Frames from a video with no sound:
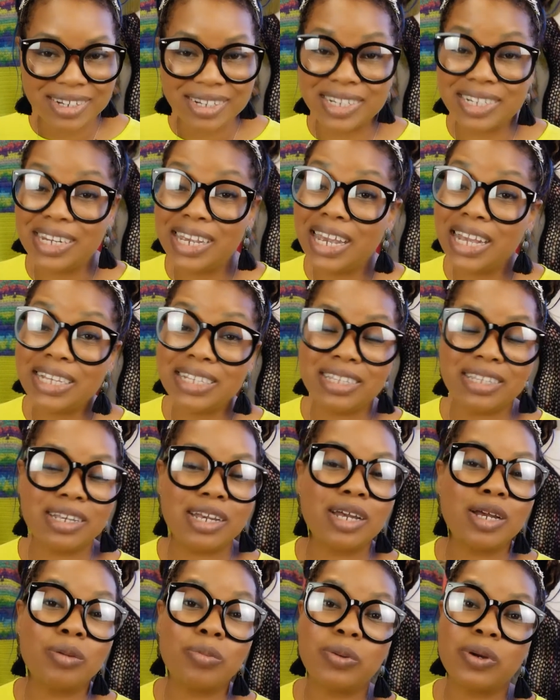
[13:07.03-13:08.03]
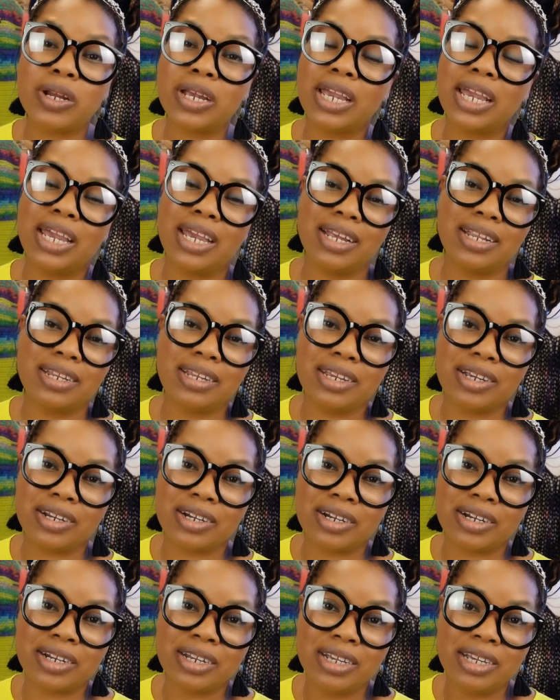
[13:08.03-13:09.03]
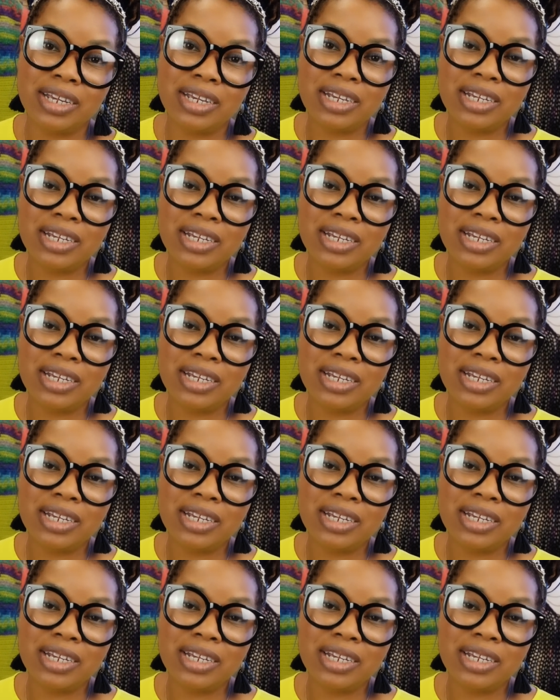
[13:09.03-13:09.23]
She has the upper hand here.